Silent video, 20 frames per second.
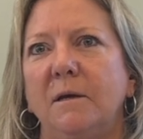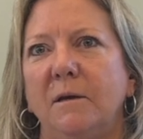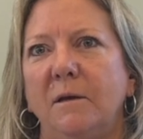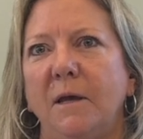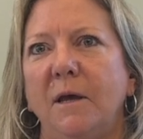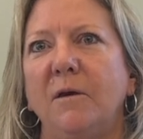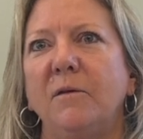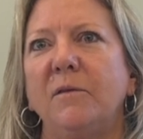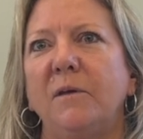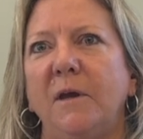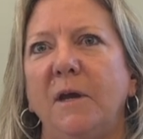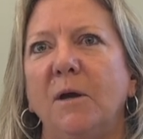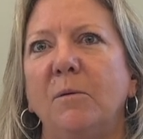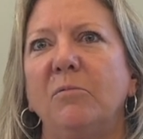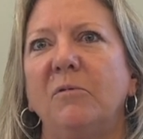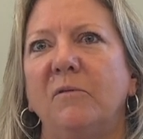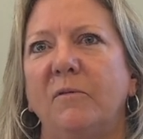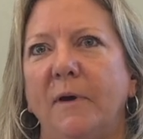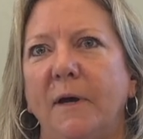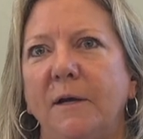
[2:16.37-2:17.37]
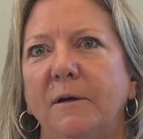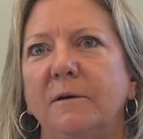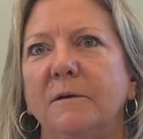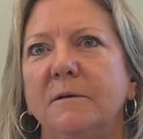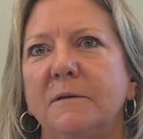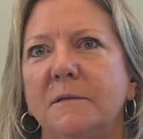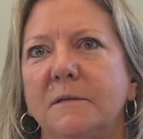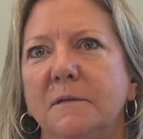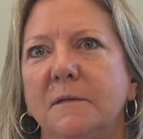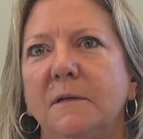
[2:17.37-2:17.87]
healthcare
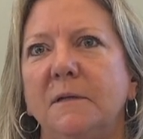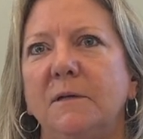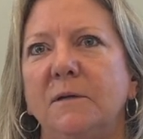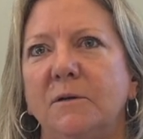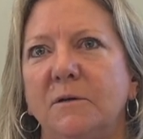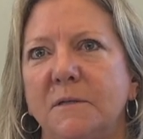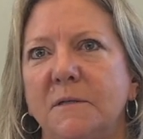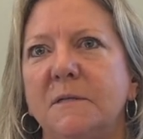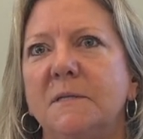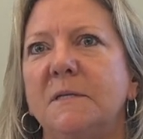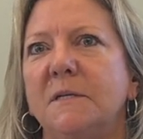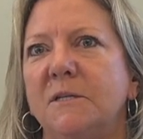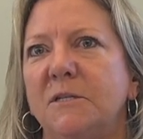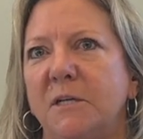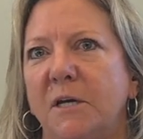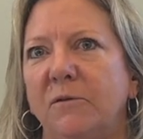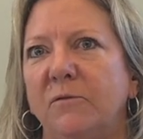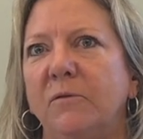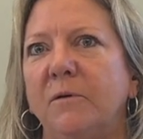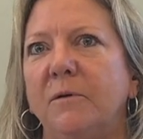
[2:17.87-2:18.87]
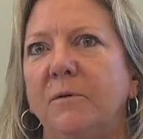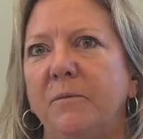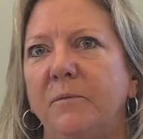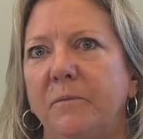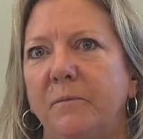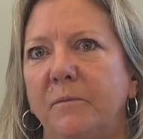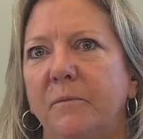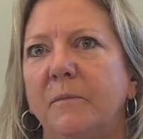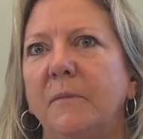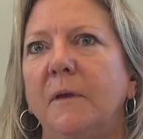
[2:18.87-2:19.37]
providers, nurses in general.
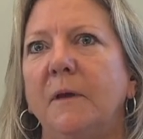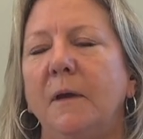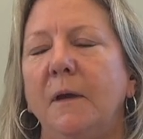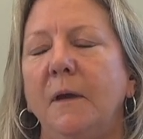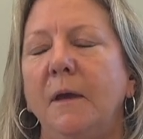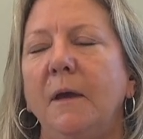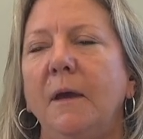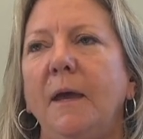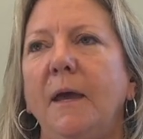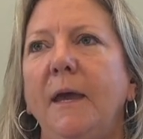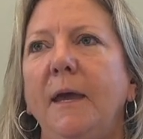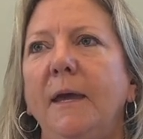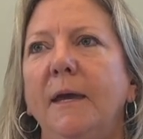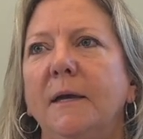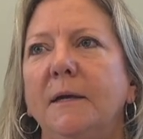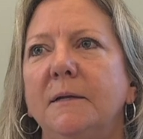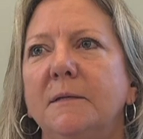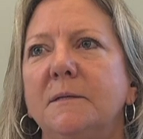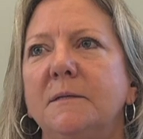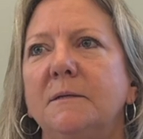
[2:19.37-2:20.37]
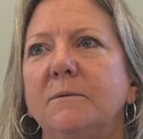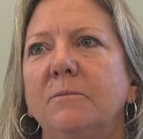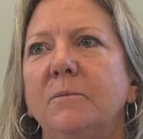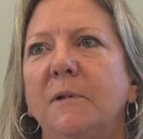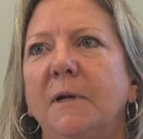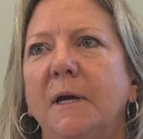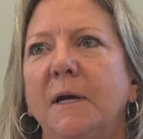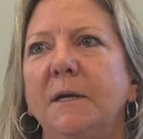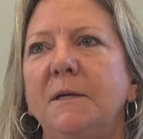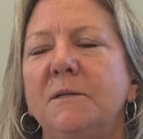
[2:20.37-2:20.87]
And
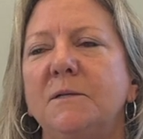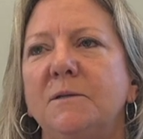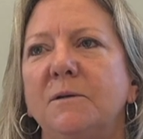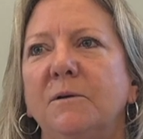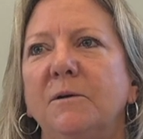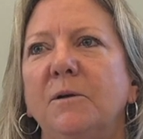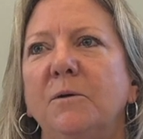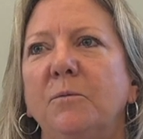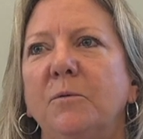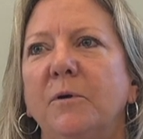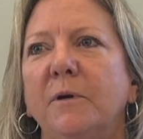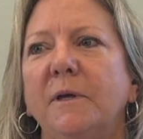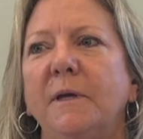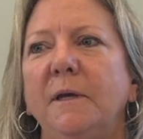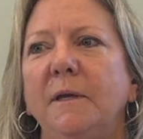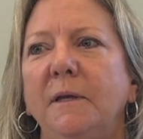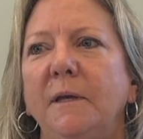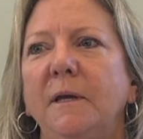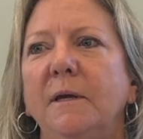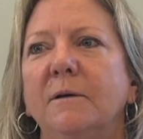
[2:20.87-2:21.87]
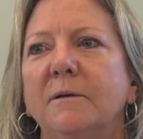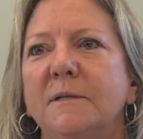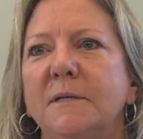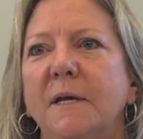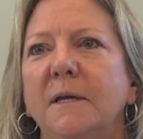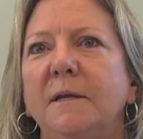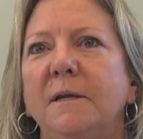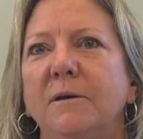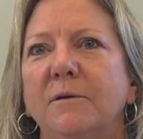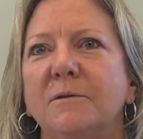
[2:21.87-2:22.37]
when I started working here
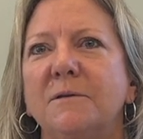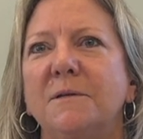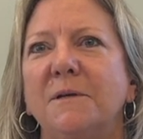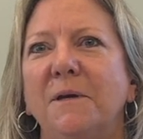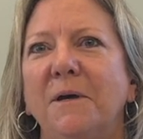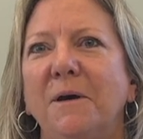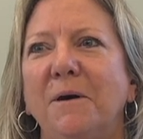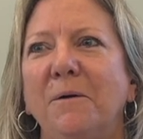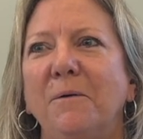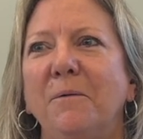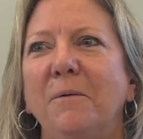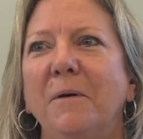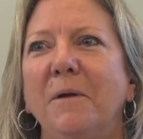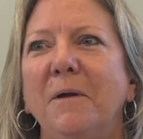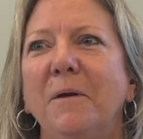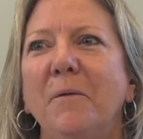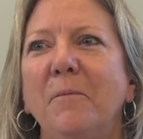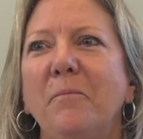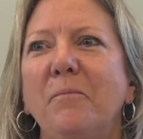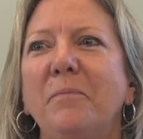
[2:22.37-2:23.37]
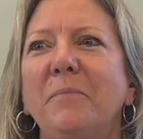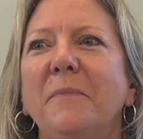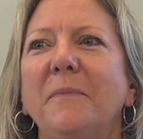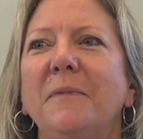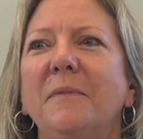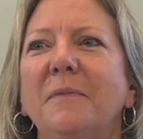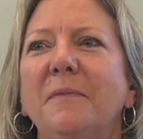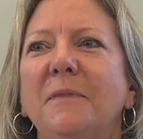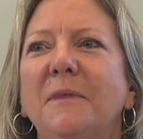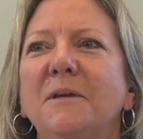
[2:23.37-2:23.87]
10 years ago,
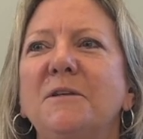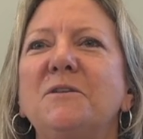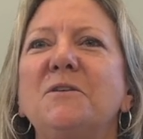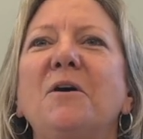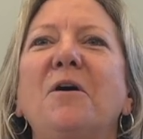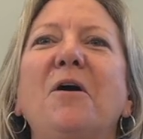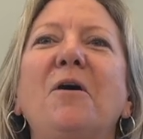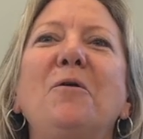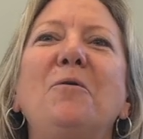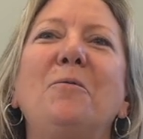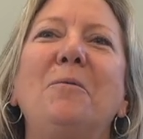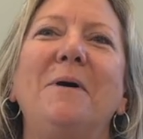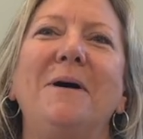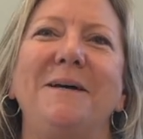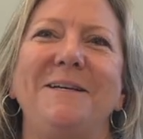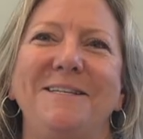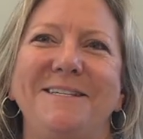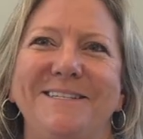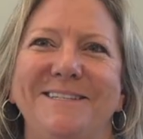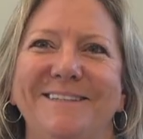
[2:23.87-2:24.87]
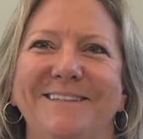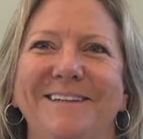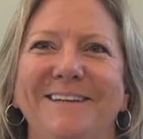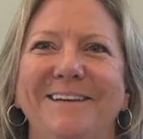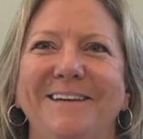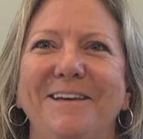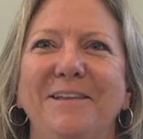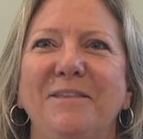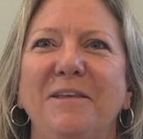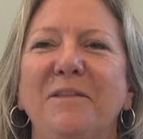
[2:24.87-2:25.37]
the talk was
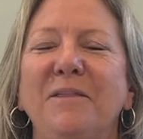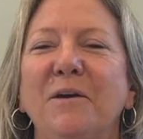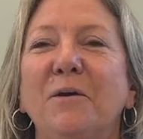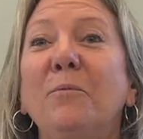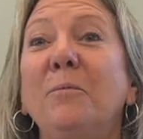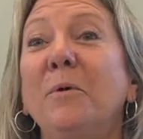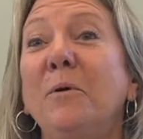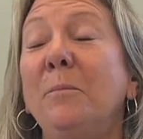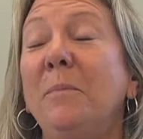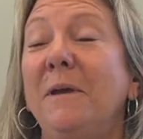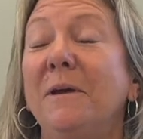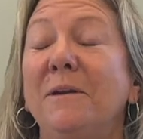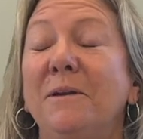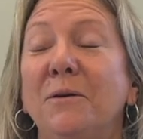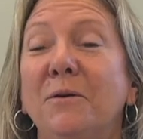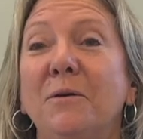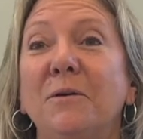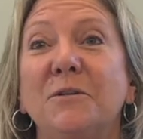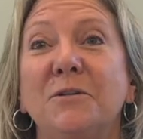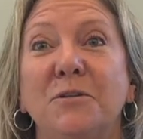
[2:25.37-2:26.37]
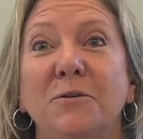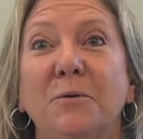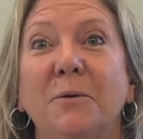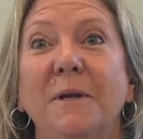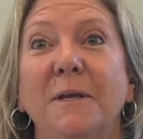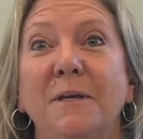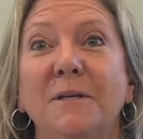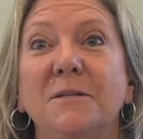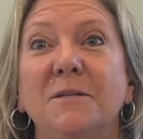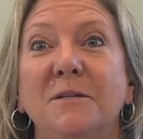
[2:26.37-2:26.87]
that there will be a nurse
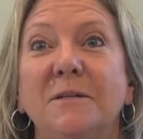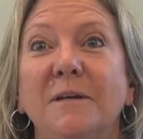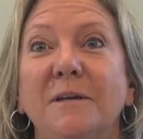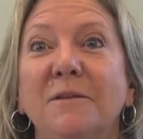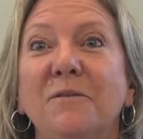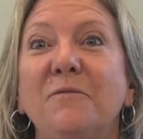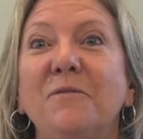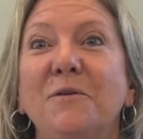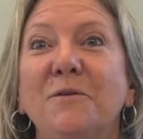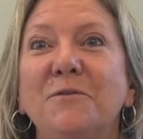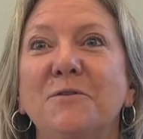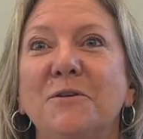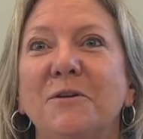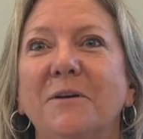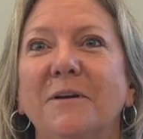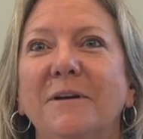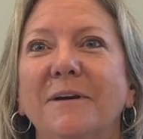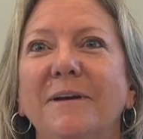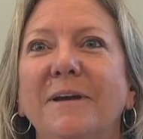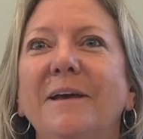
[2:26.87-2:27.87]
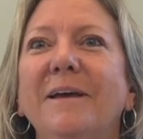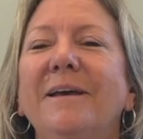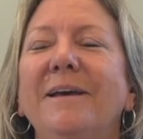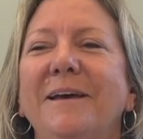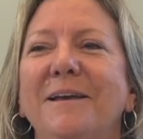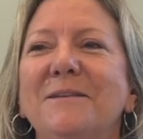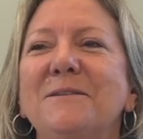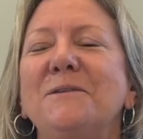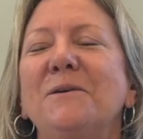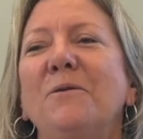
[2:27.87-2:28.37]
shortage in the future.
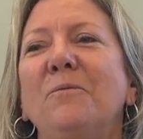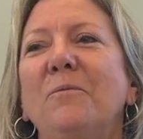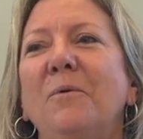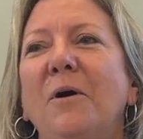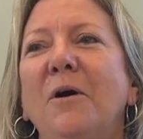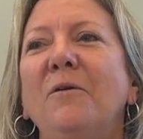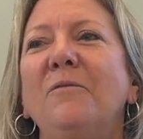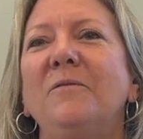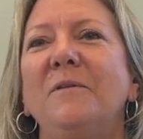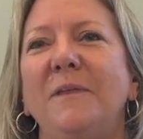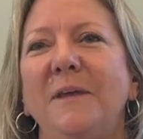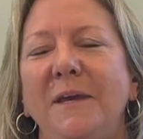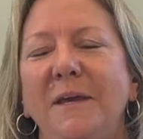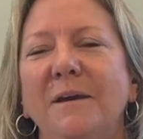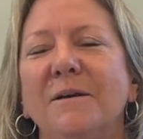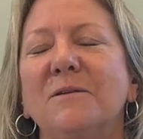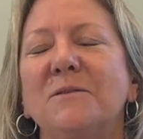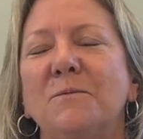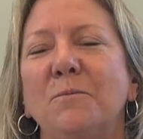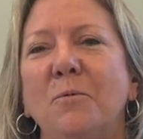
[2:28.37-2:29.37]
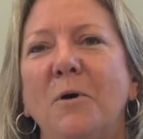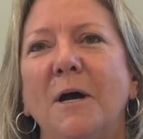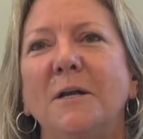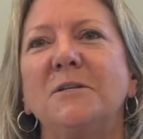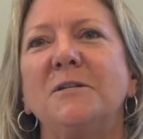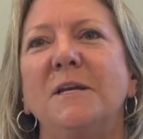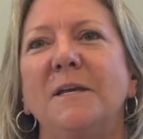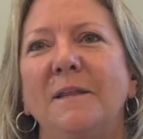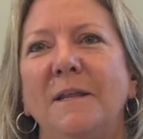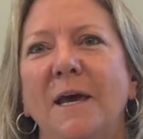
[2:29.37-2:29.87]
And so over the years,
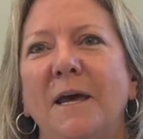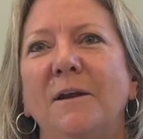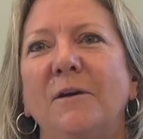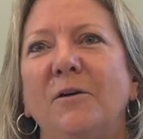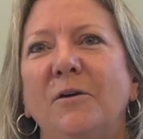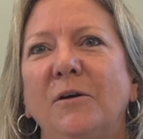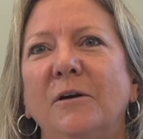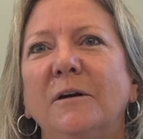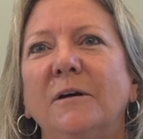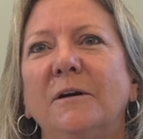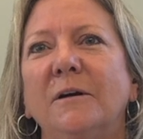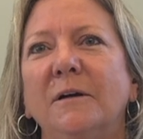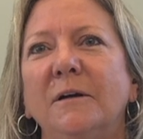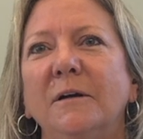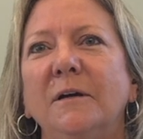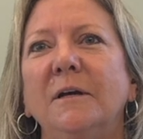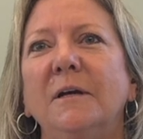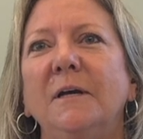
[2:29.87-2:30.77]
watching that occur,